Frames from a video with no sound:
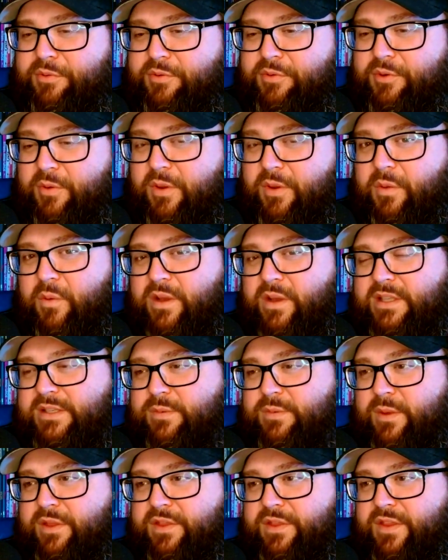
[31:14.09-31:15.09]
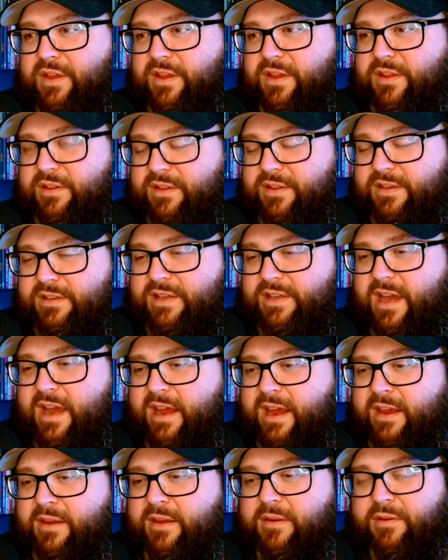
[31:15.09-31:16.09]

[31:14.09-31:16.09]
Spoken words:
who are the ones with the TIE